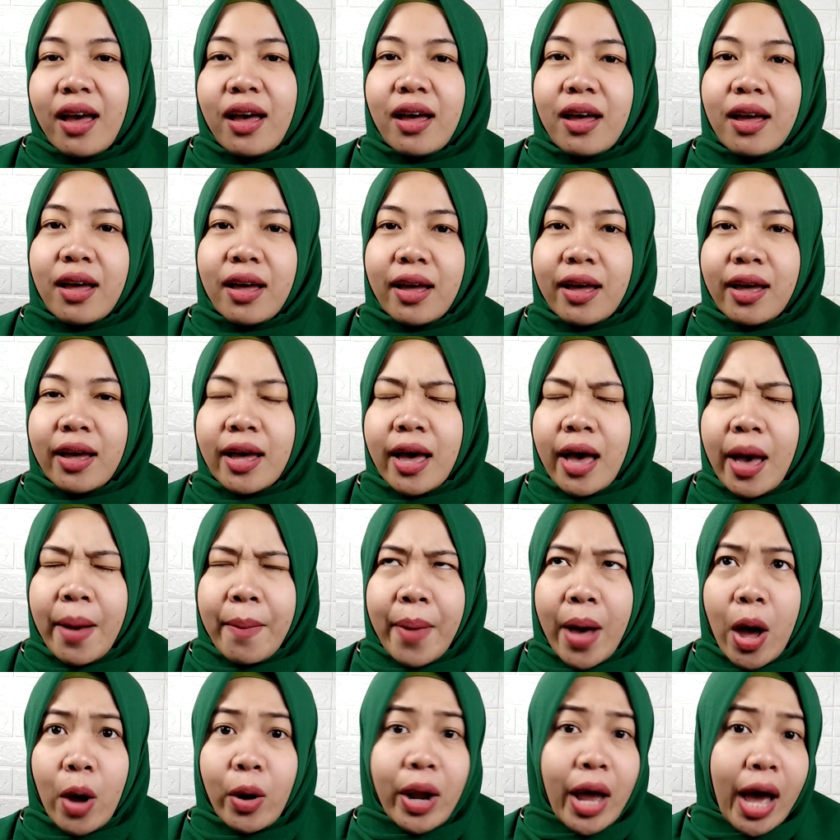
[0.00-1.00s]

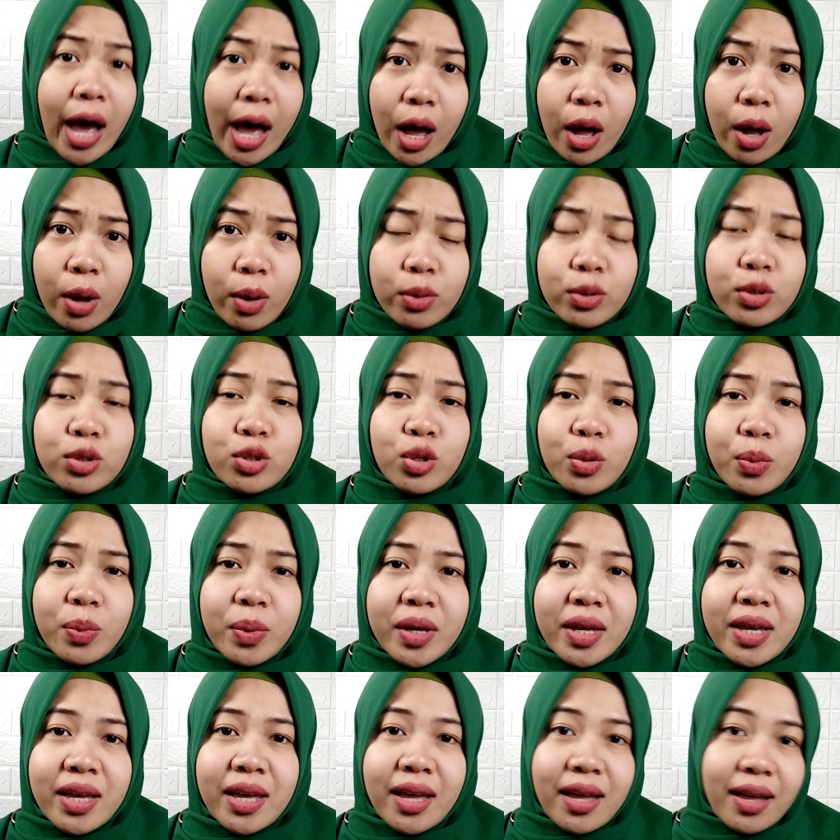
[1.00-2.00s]
about how to
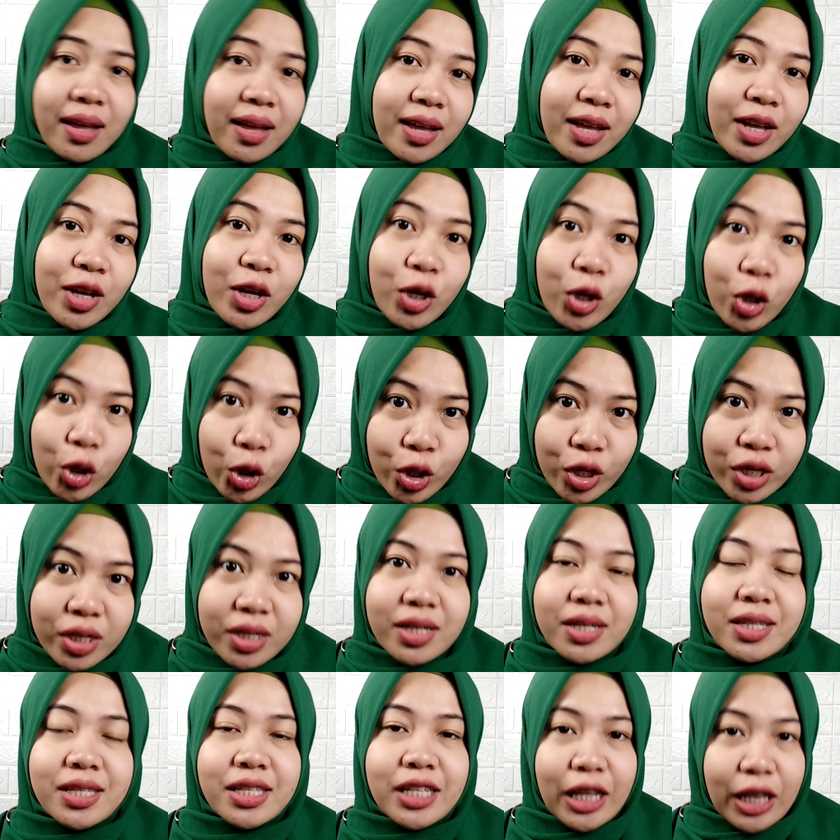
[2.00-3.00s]
be a good
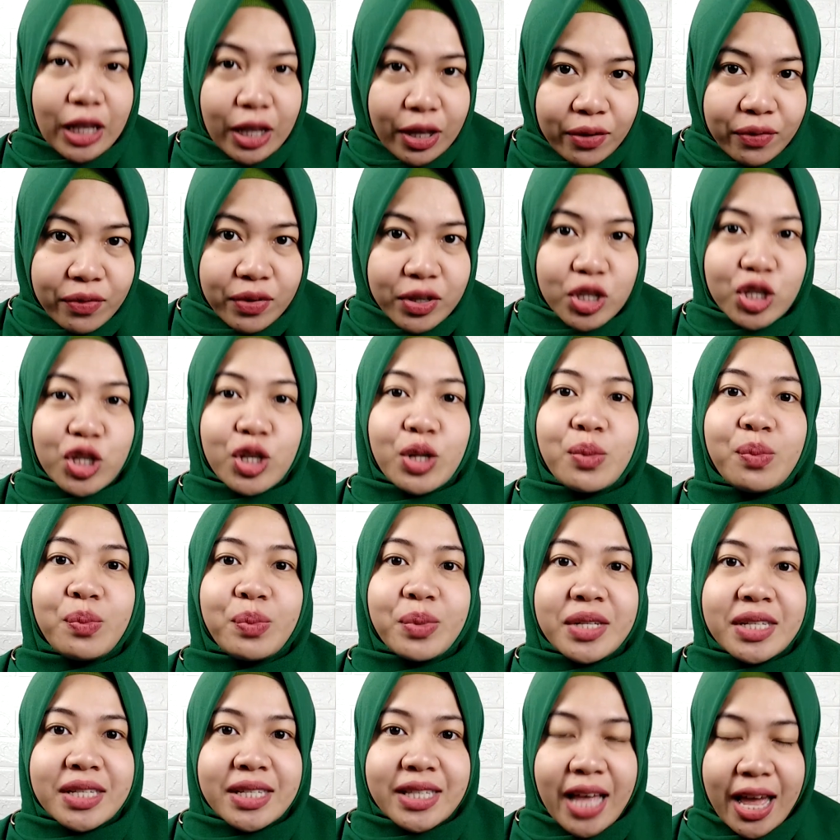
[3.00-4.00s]
television
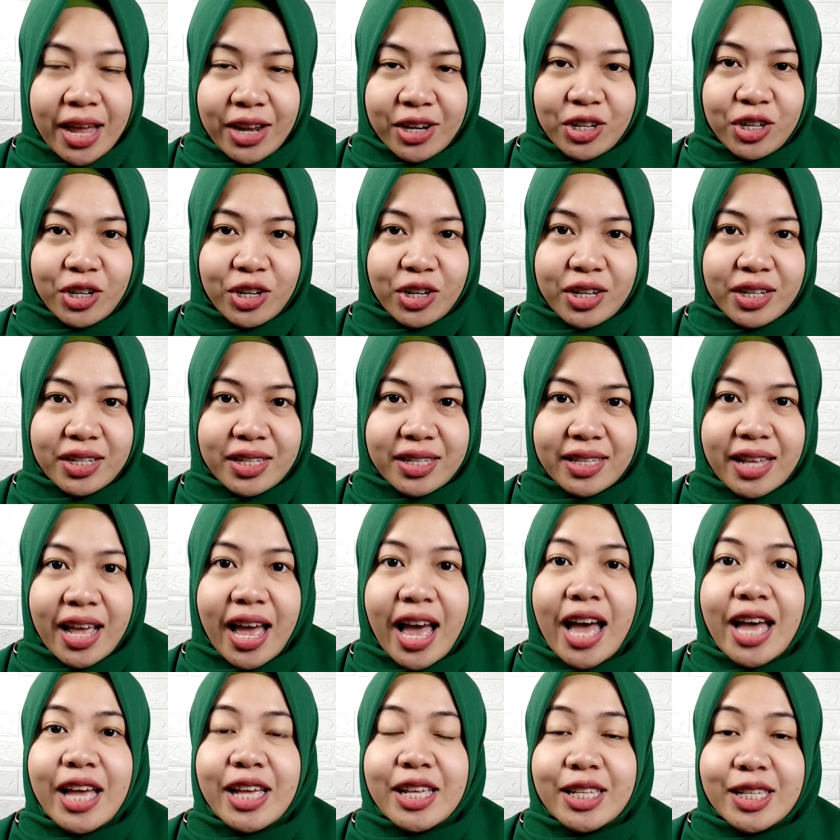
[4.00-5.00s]
presenters.
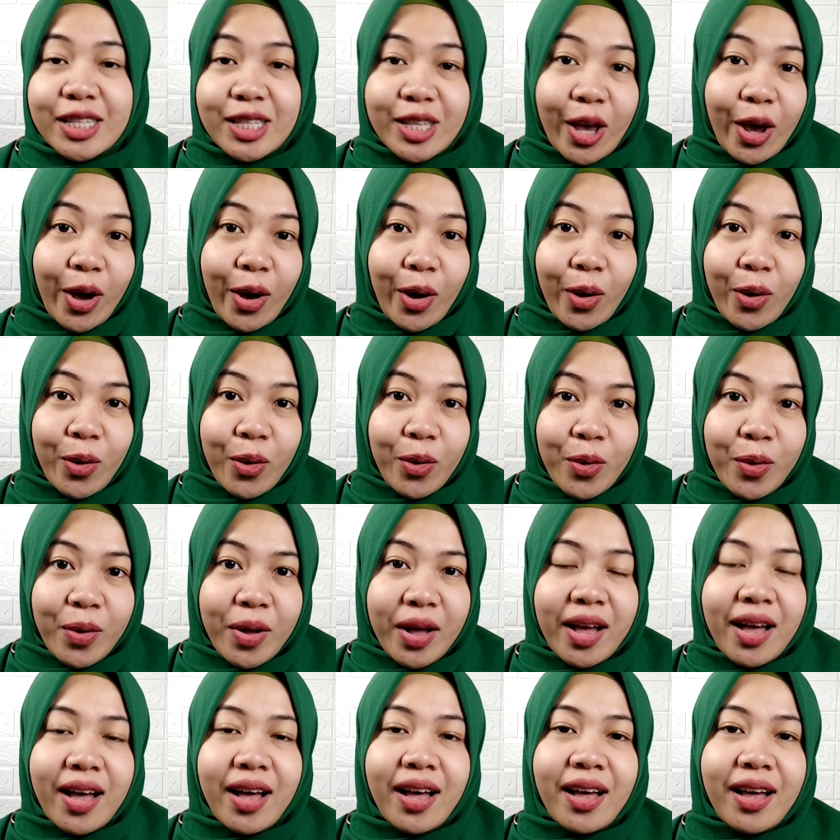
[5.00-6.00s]
So,
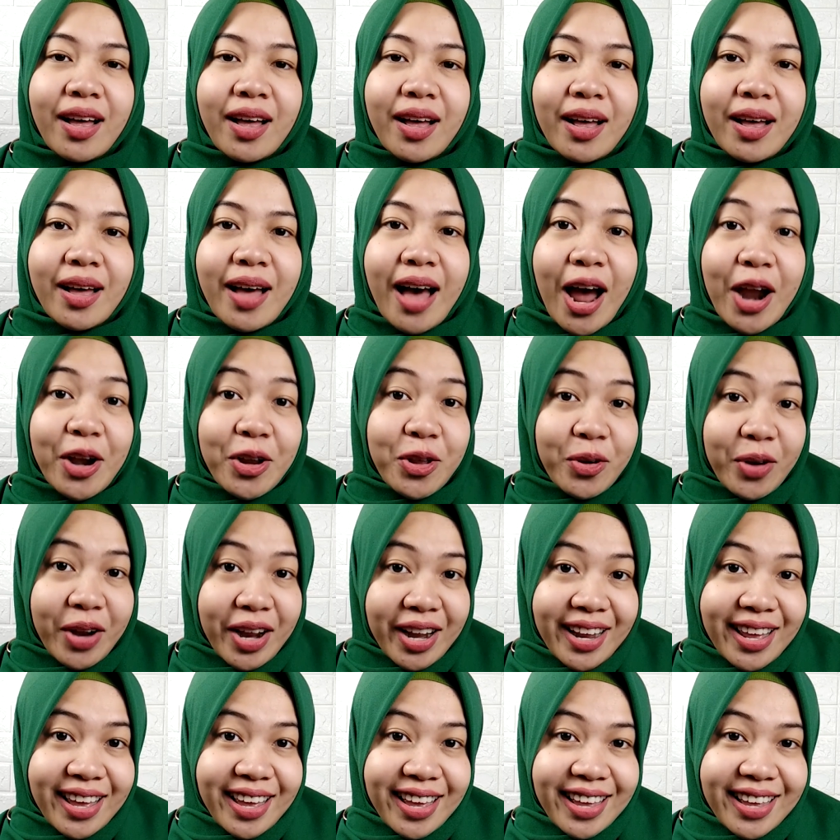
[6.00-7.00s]
are you
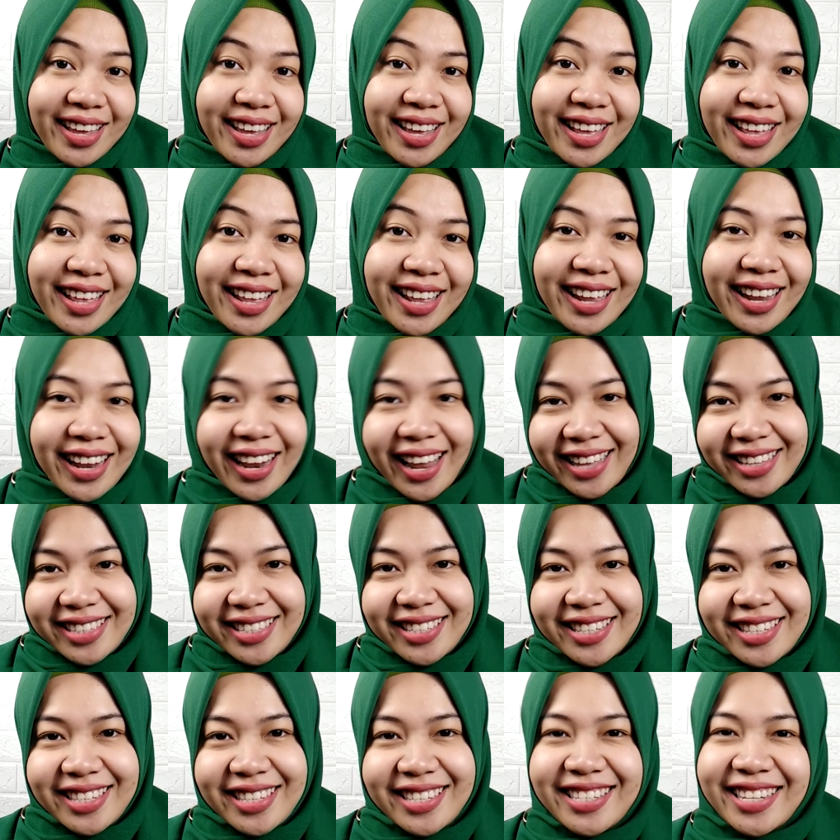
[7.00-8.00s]
ready?
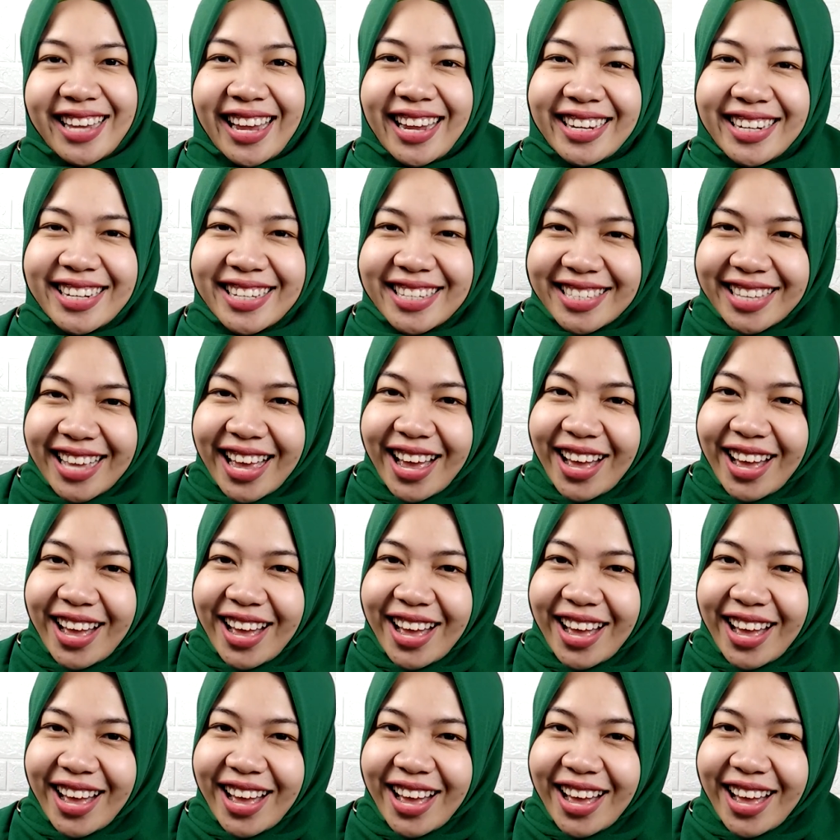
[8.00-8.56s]
Let's check this